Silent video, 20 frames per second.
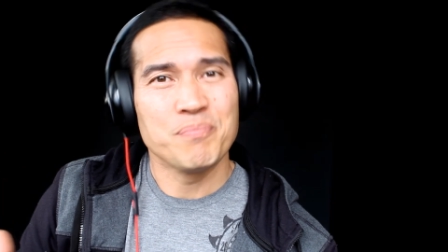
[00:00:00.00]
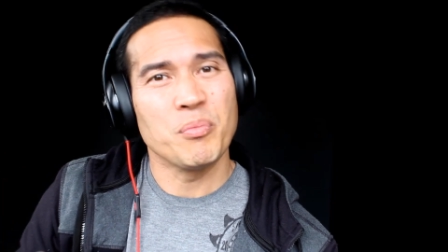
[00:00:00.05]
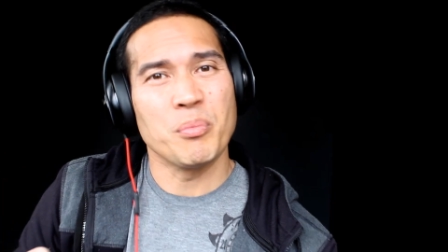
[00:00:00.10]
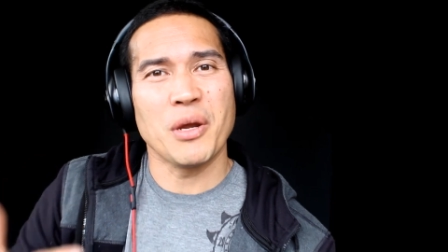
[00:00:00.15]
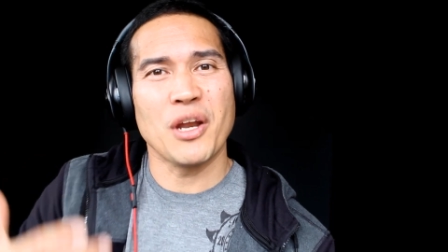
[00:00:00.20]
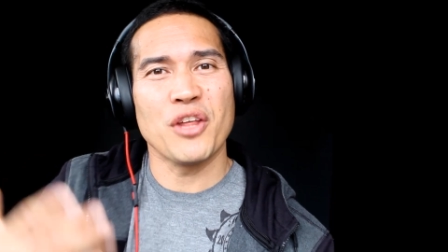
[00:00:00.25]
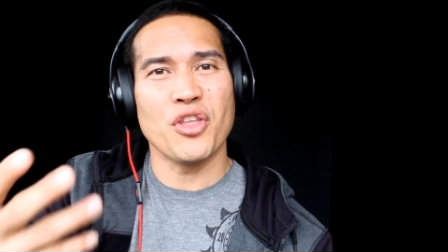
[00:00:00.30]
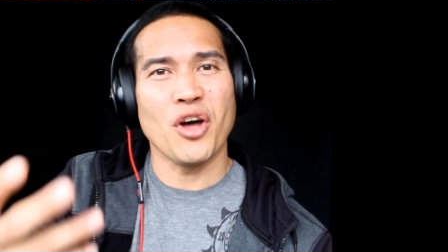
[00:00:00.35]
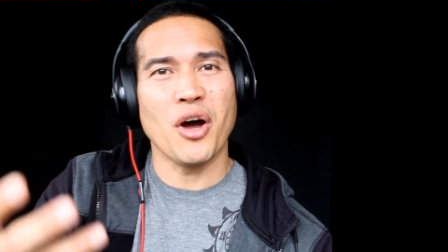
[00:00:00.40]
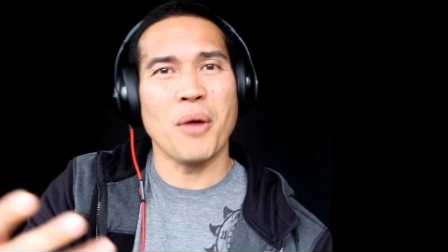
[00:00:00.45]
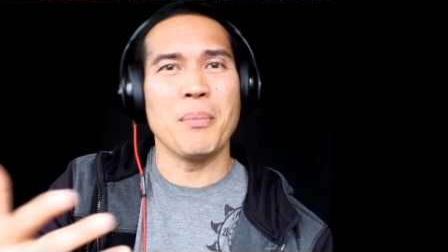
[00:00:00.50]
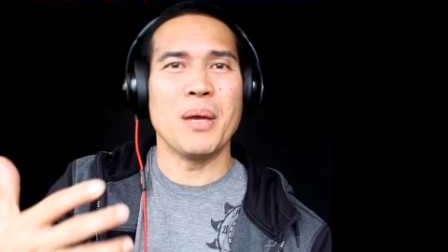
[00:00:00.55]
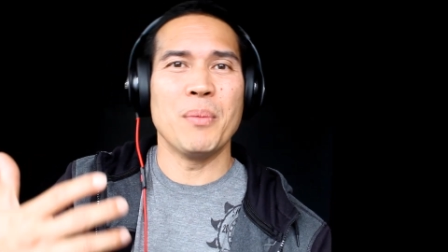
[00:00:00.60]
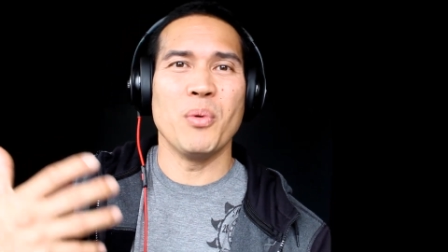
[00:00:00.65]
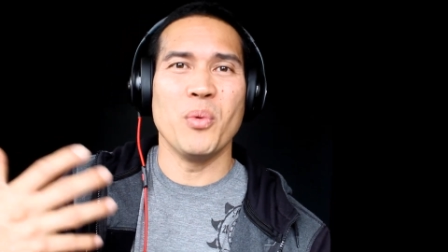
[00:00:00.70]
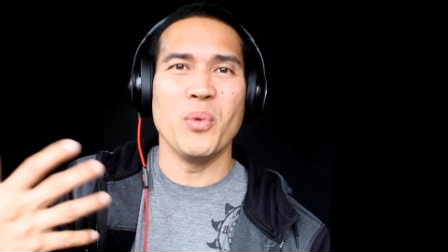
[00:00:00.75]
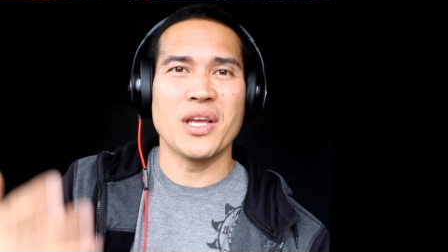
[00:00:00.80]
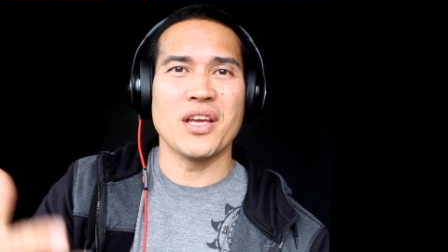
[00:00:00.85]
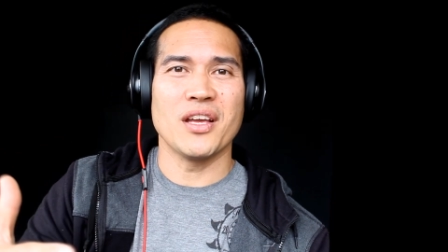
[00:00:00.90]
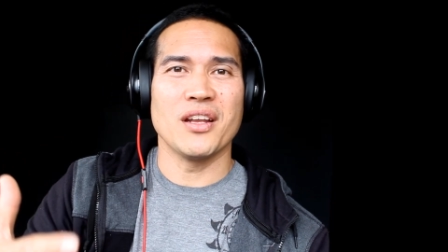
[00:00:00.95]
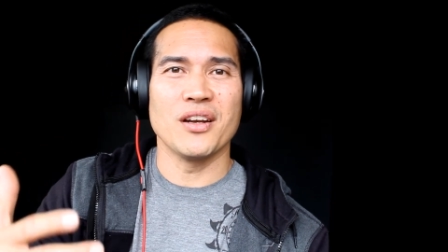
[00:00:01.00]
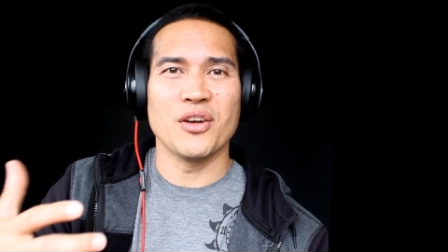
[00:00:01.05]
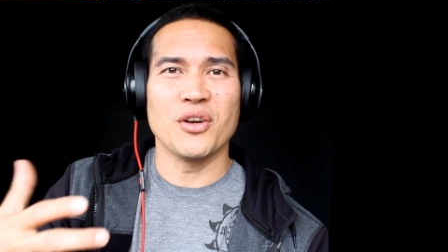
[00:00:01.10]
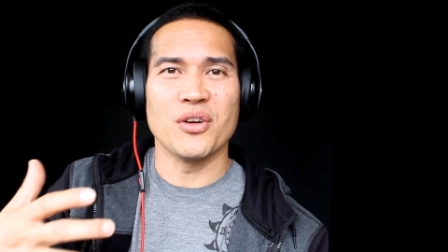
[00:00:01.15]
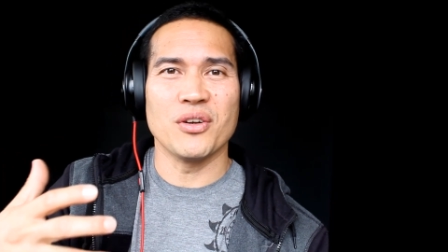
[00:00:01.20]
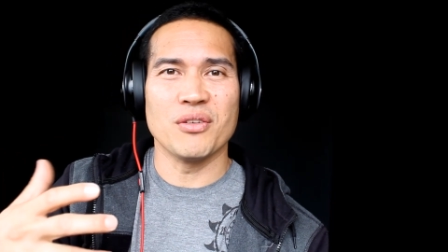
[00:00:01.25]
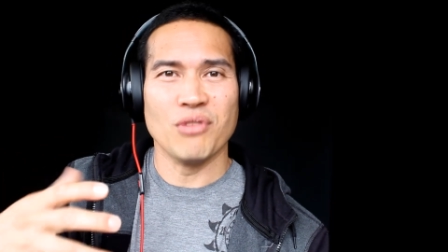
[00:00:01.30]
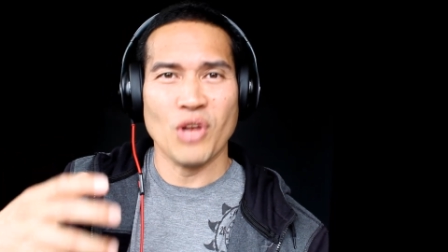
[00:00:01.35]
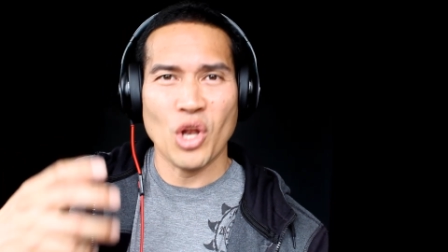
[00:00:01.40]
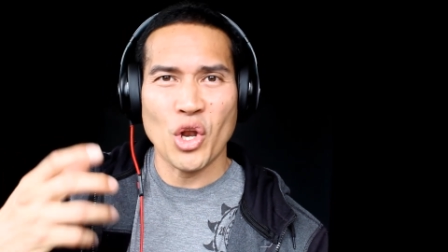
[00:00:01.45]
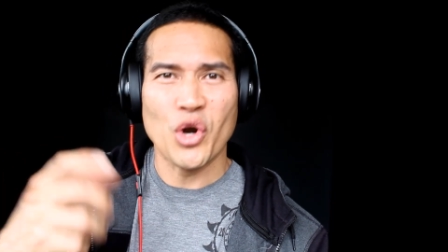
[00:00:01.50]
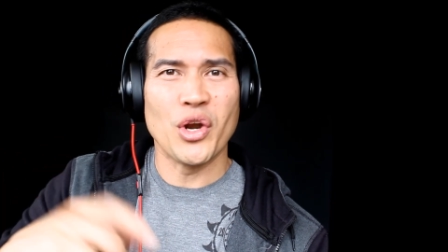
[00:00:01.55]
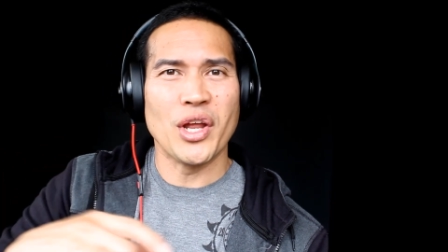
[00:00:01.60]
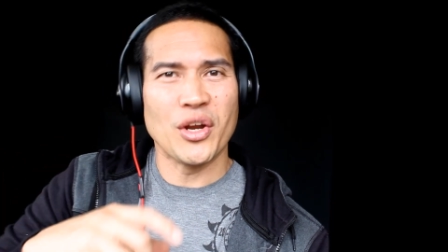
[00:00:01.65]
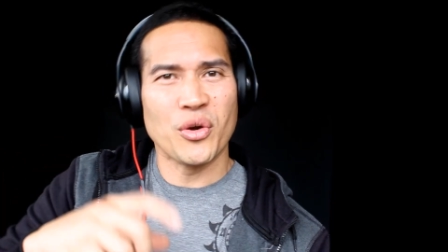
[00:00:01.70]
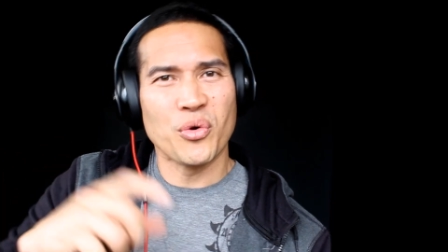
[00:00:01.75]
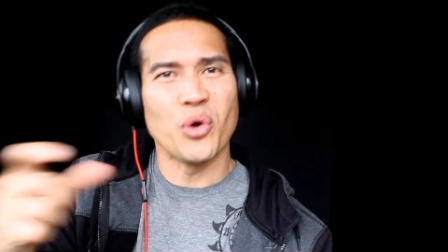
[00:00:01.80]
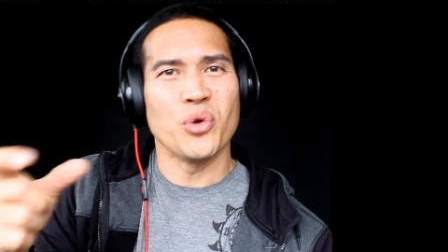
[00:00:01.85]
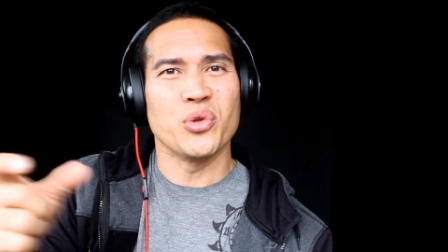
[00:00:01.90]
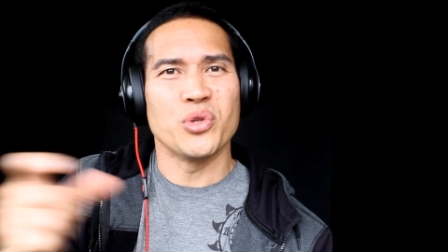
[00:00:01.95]
but I thought maybe we can learn
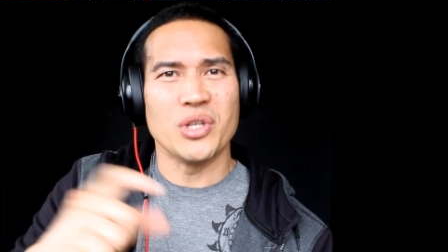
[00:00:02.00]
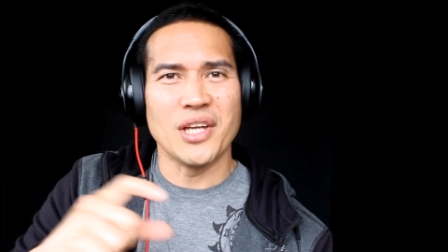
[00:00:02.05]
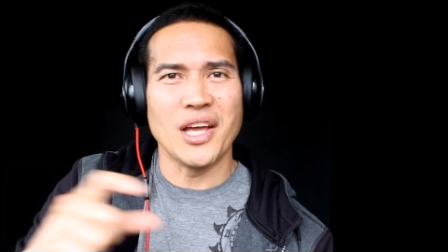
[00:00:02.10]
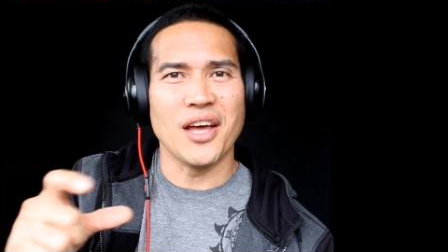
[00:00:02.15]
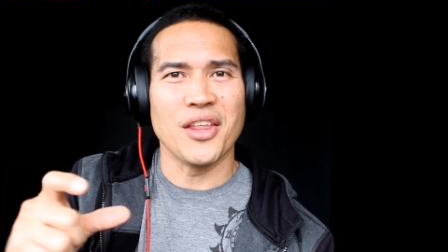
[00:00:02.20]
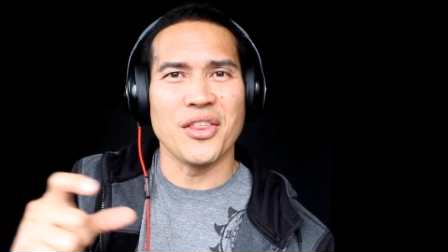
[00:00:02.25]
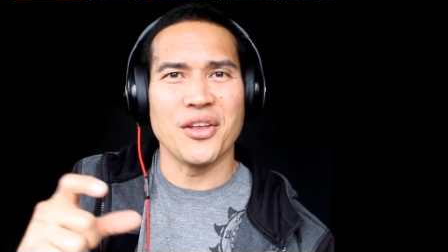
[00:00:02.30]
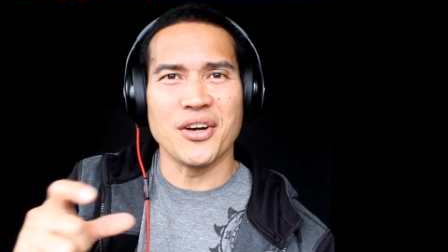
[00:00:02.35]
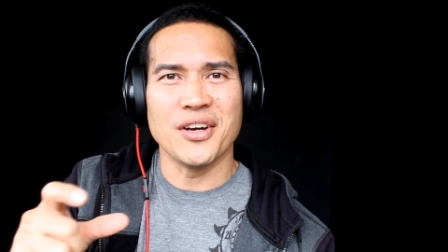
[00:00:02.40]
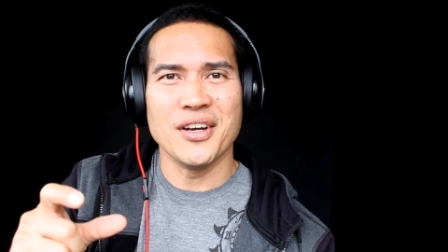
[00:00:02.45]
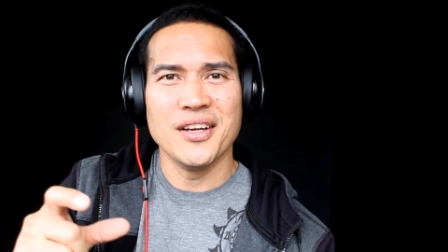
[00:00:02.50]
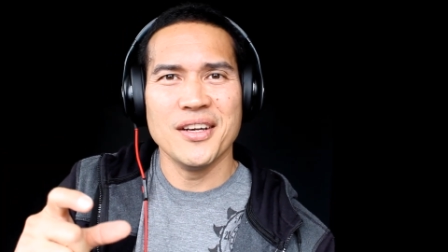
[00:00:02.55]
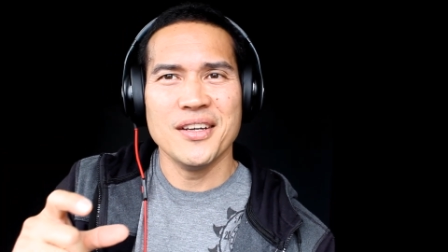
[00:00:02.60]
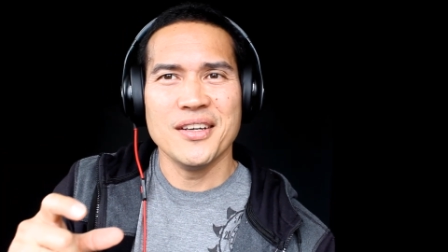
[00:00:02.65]
and grow together